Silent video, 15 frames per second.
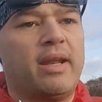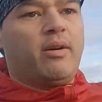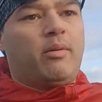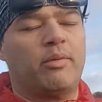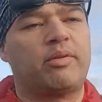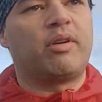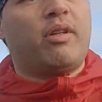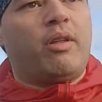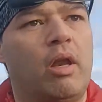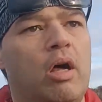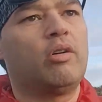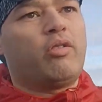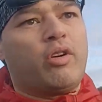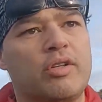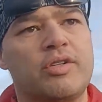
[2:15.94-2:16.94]
that up through the
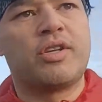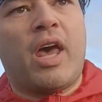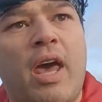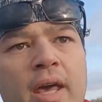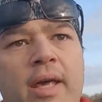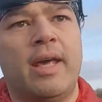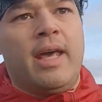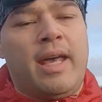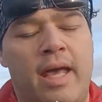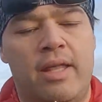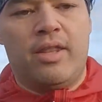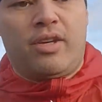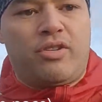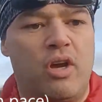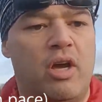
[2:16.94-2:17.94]
long runs in the